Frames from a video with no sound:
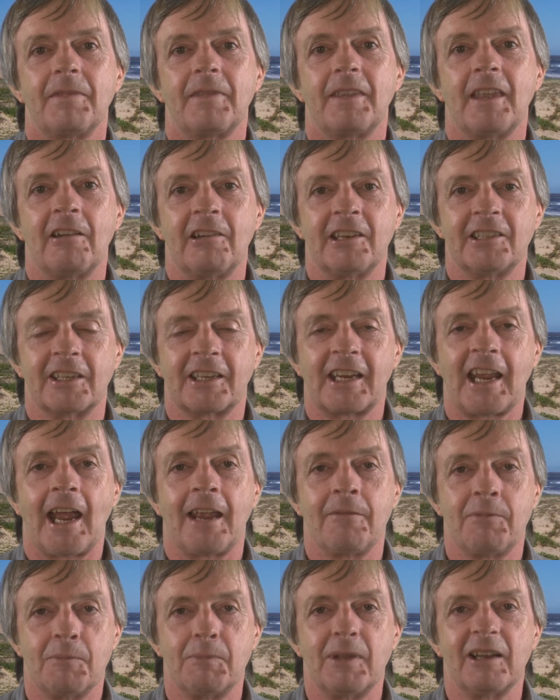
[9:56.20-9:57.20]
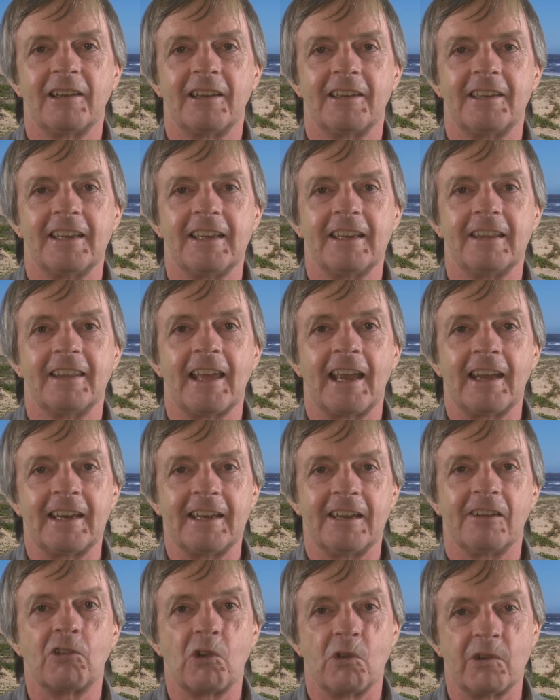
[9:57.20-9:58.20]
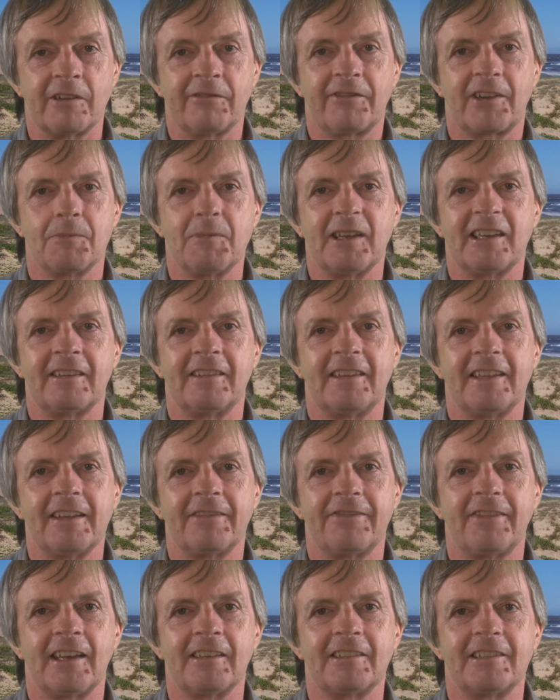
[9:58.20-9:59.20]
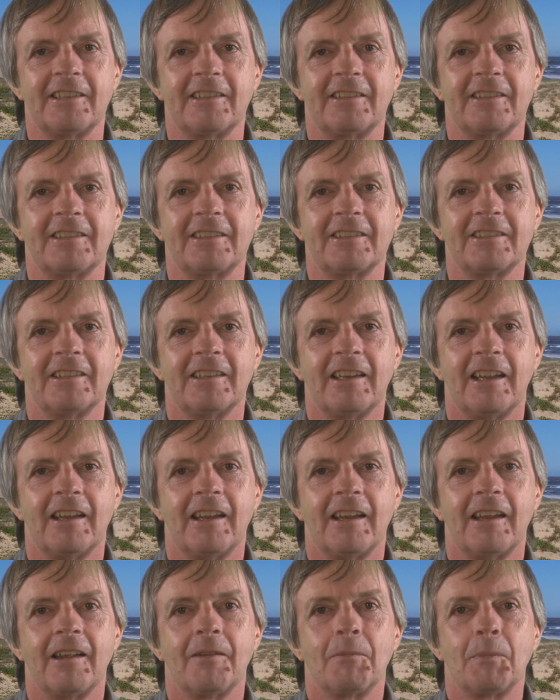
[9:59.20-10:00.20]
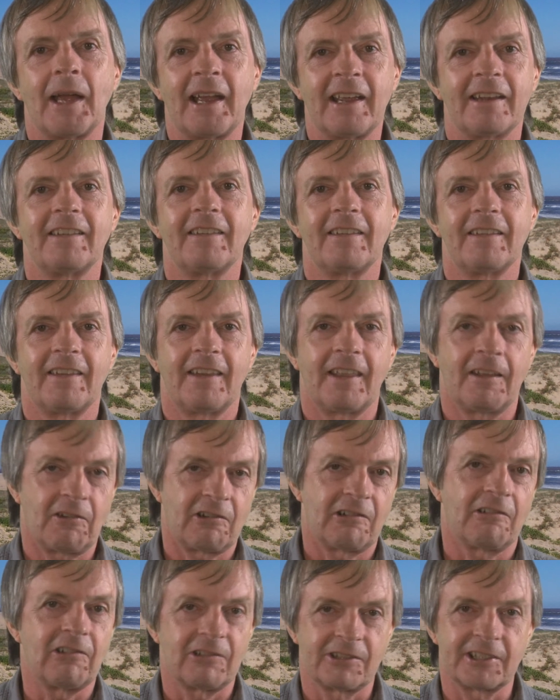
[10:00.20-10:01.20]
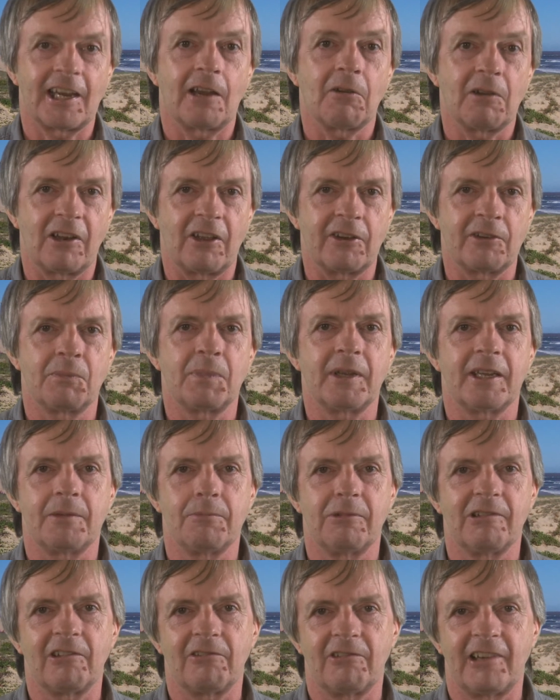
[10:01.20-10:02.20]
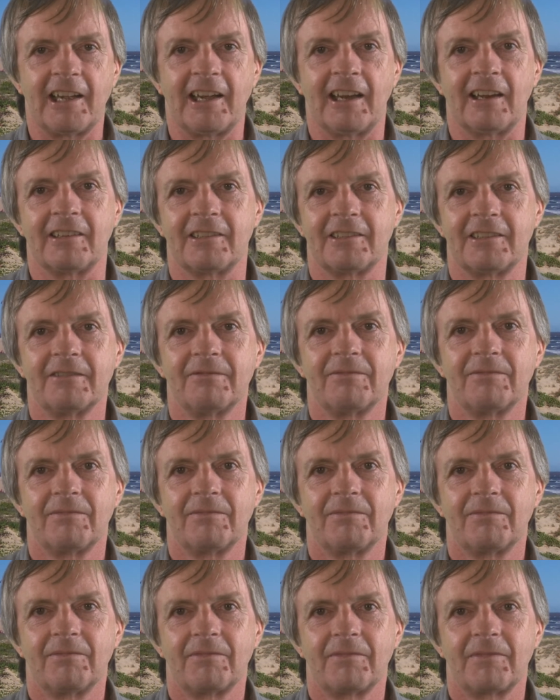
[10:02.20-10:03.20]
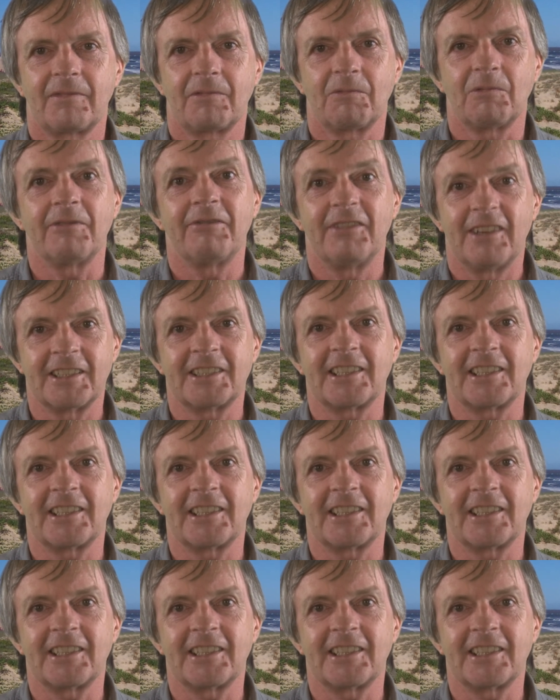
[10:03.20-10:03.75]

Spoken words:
there is a capability that he could have committed the offences, but there were also a lot of people around with the